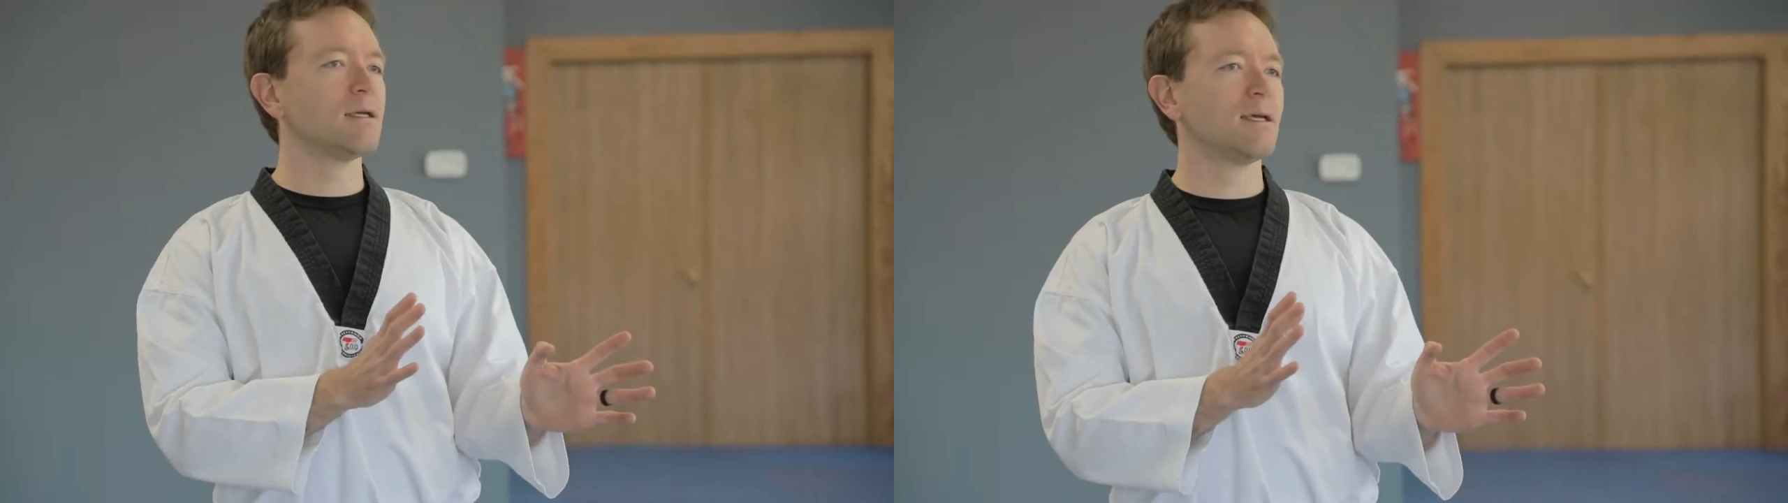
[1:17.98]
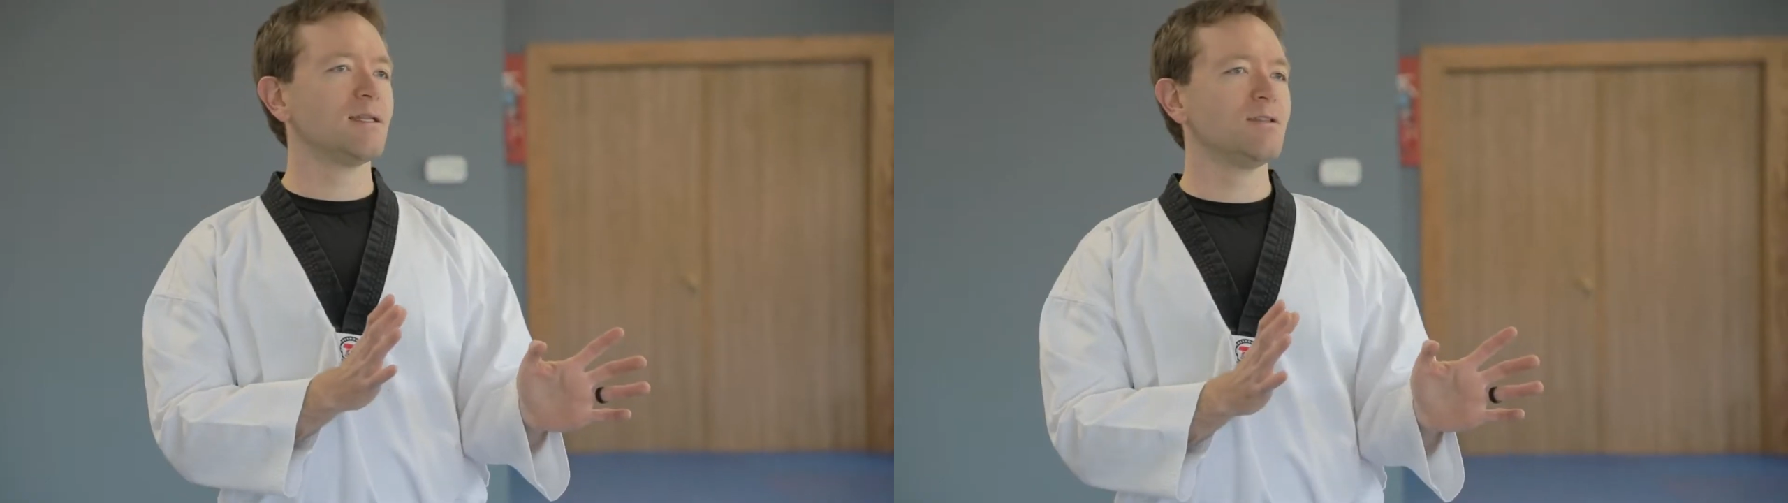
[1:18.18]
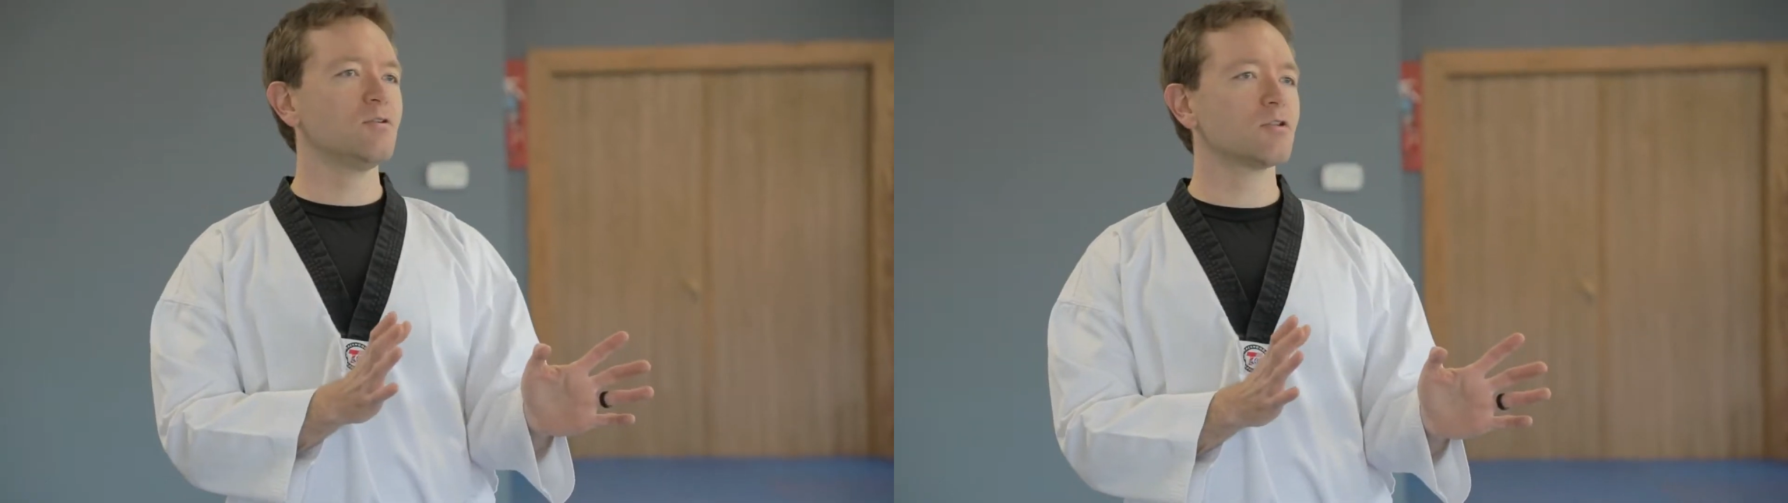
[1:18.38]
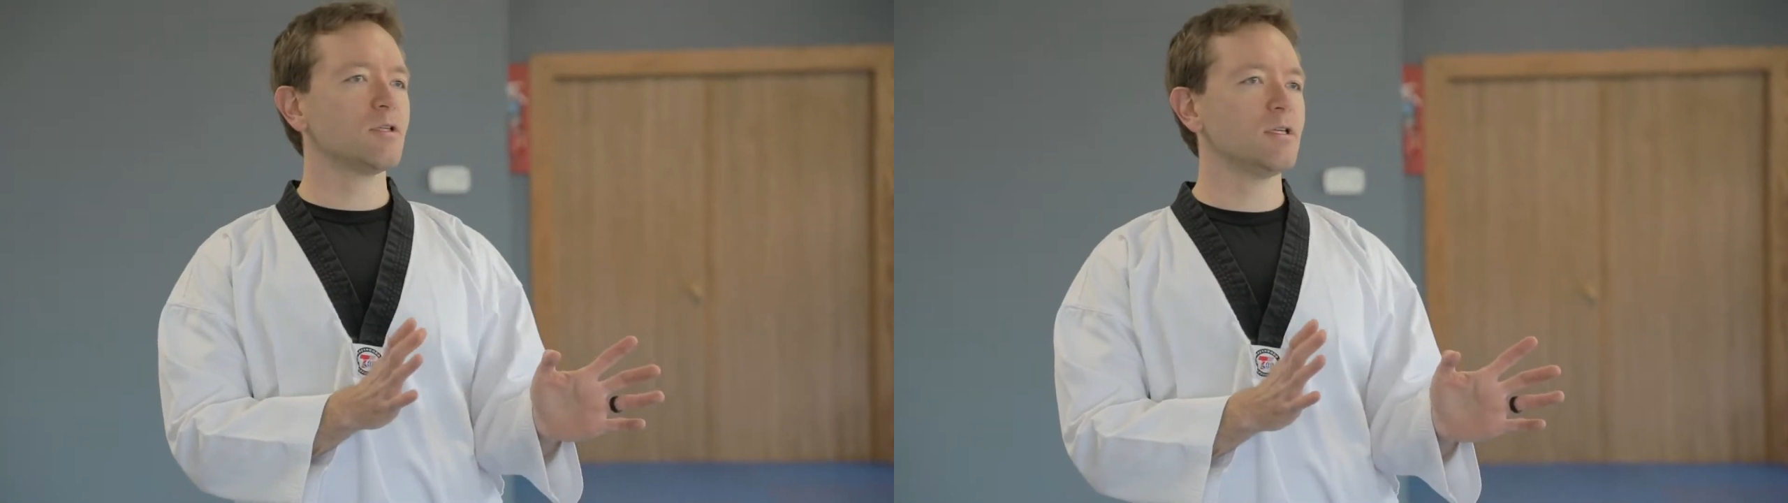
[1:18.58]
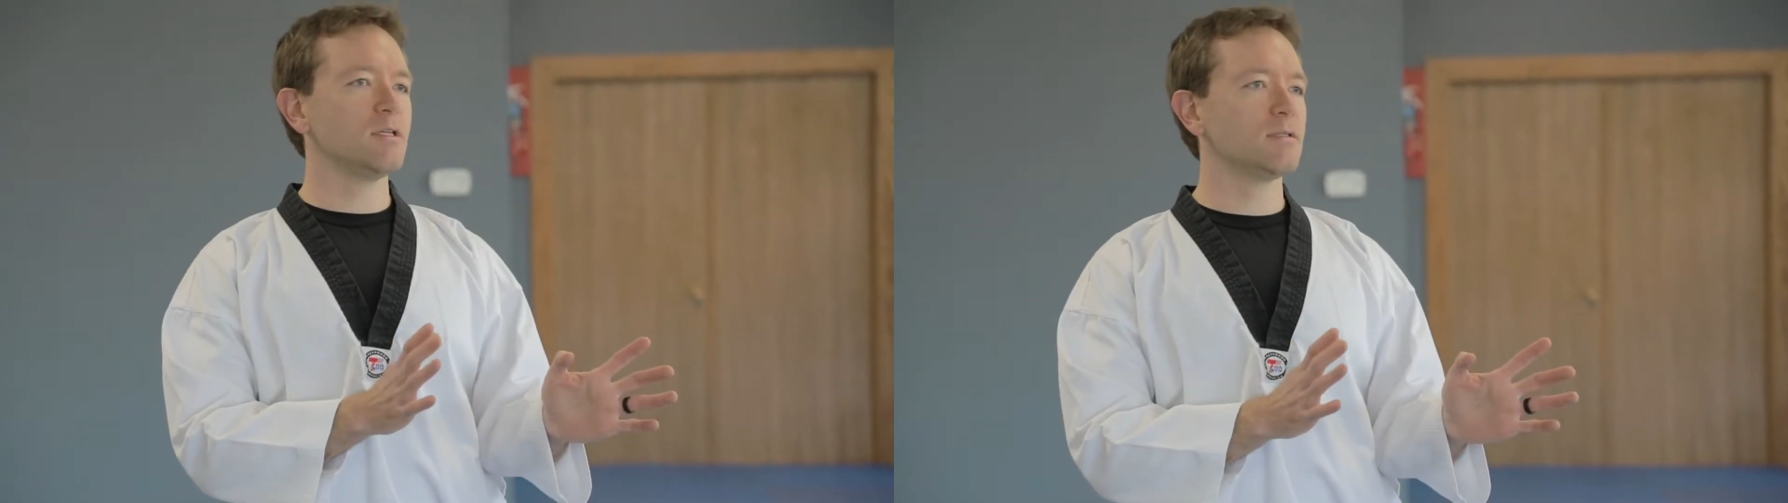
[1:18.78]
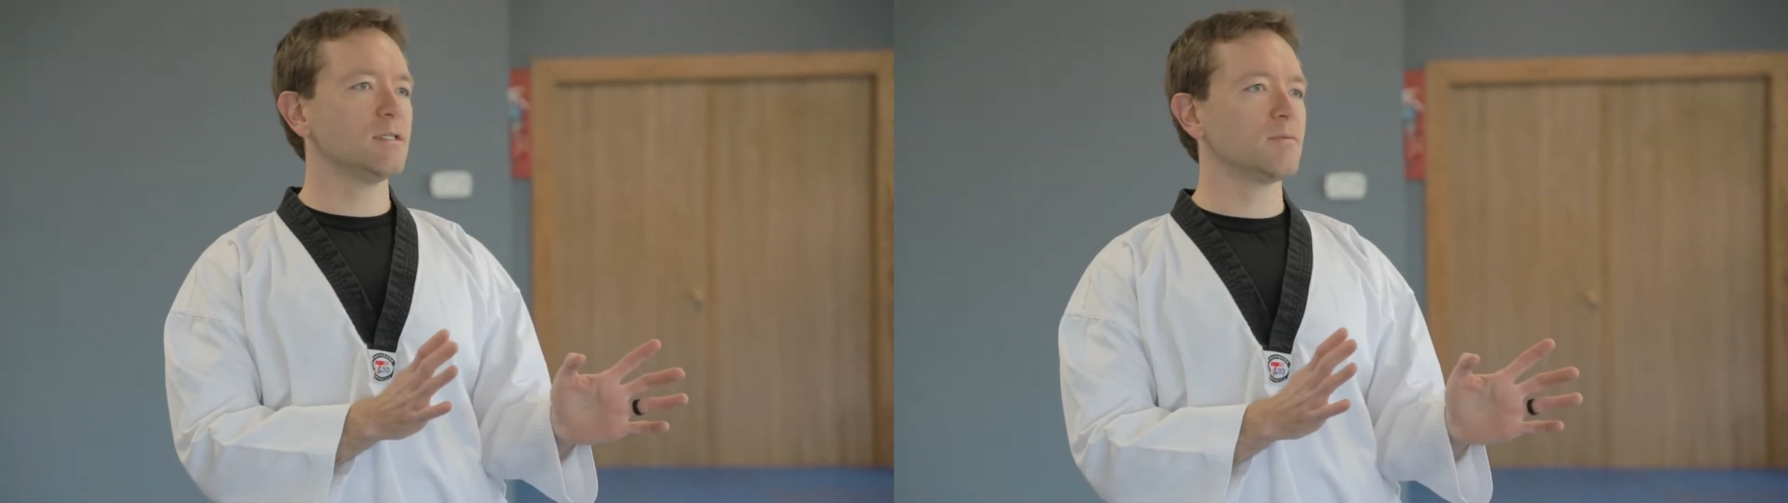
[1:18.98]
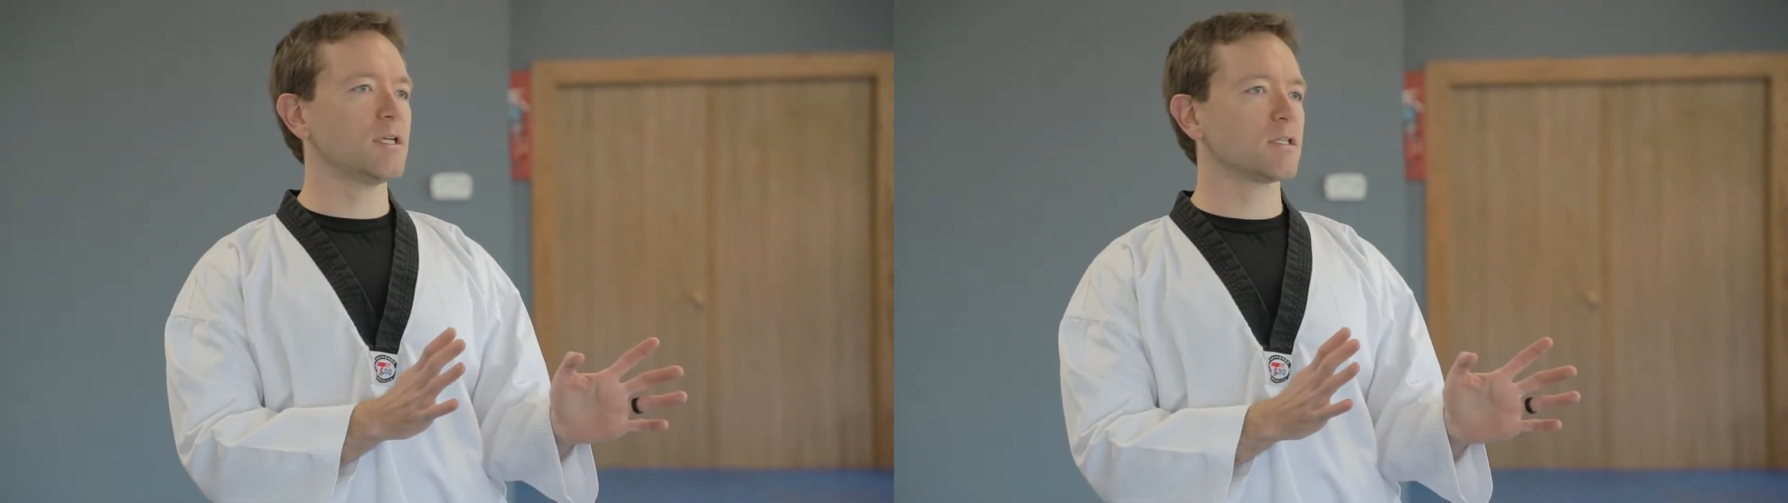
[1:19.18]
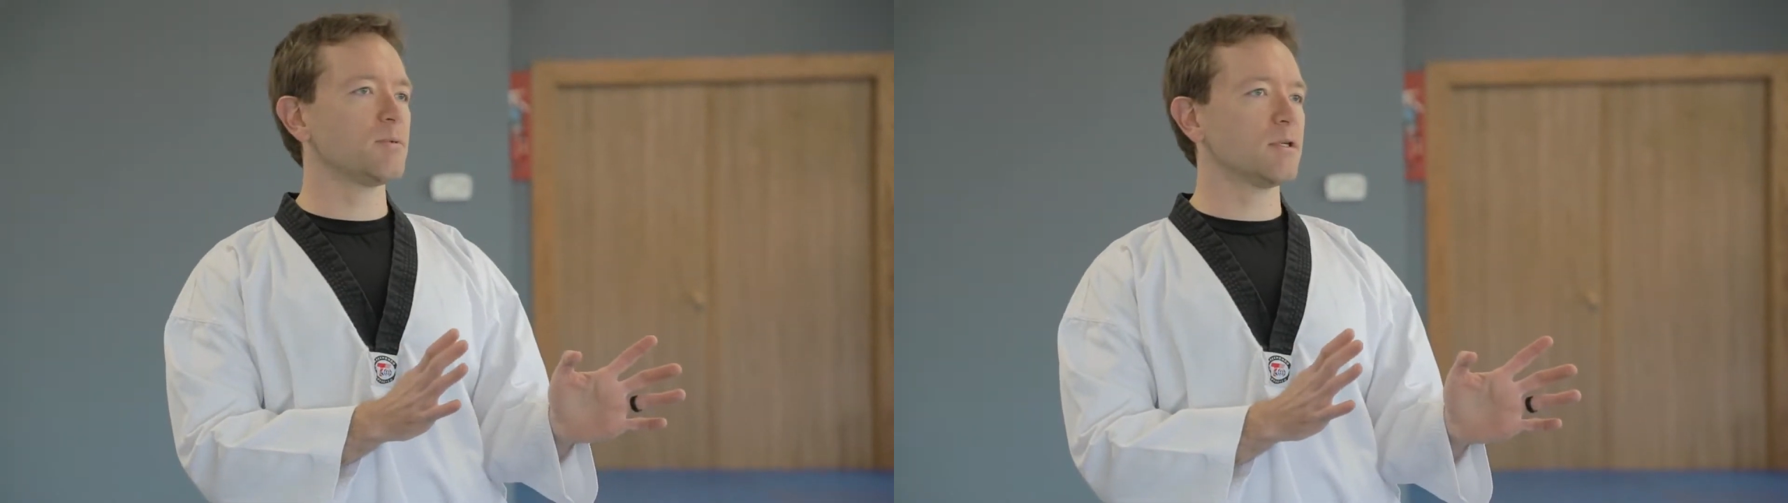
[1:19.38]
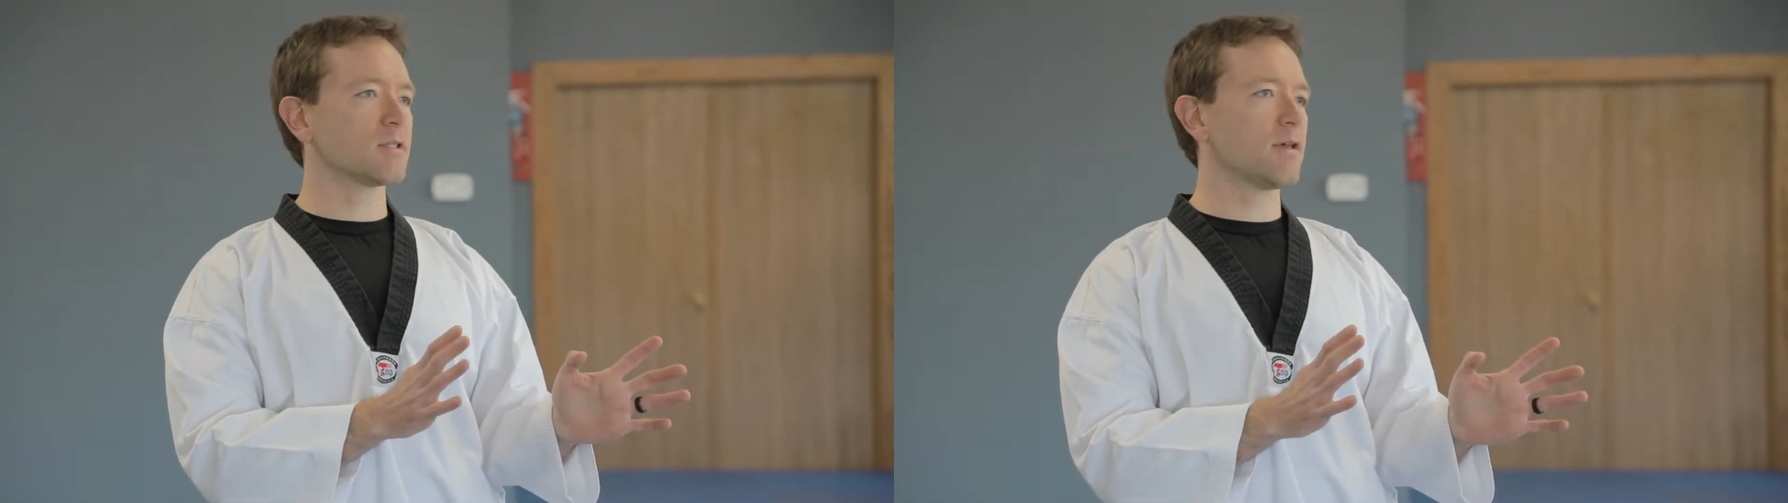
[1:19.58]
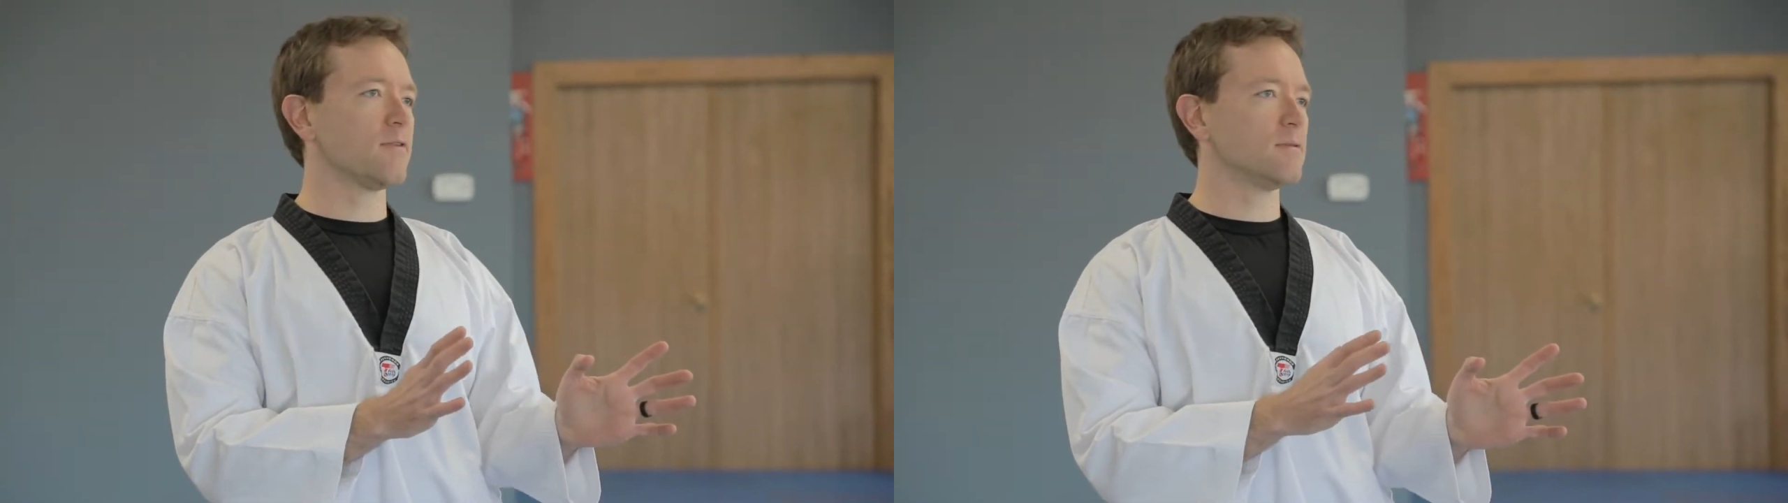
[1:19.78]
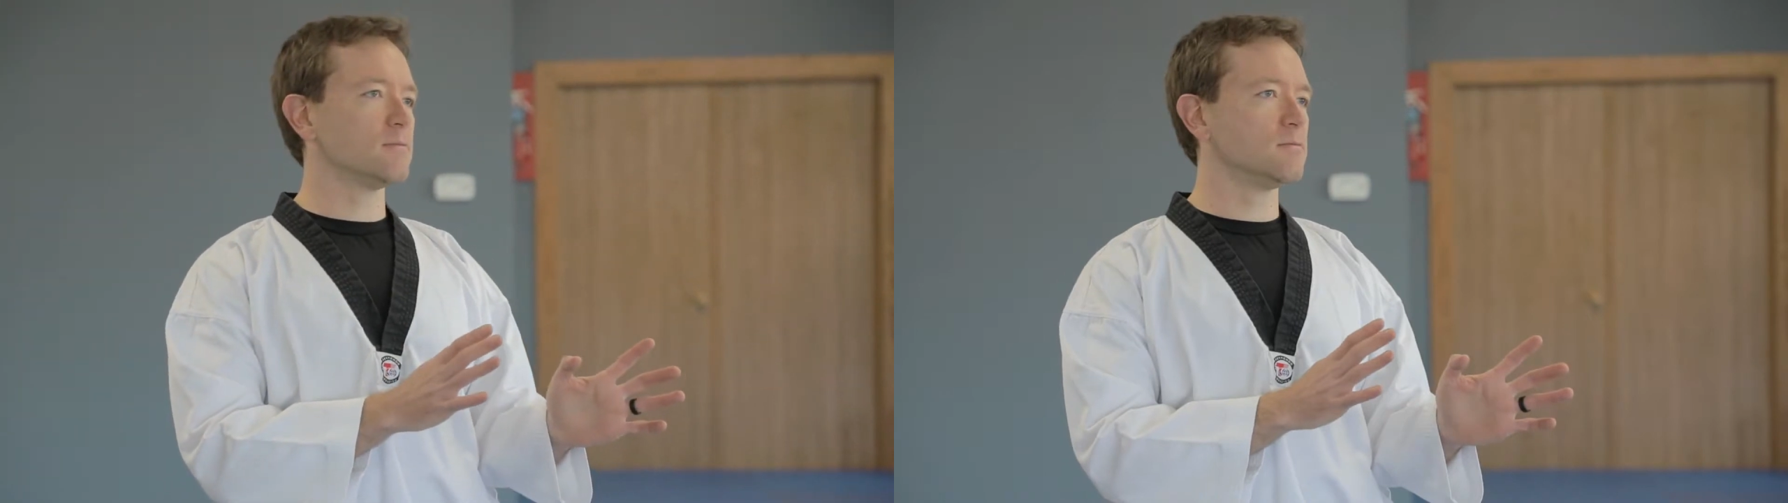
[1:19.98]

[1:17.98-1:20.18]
And usually, in my experience, having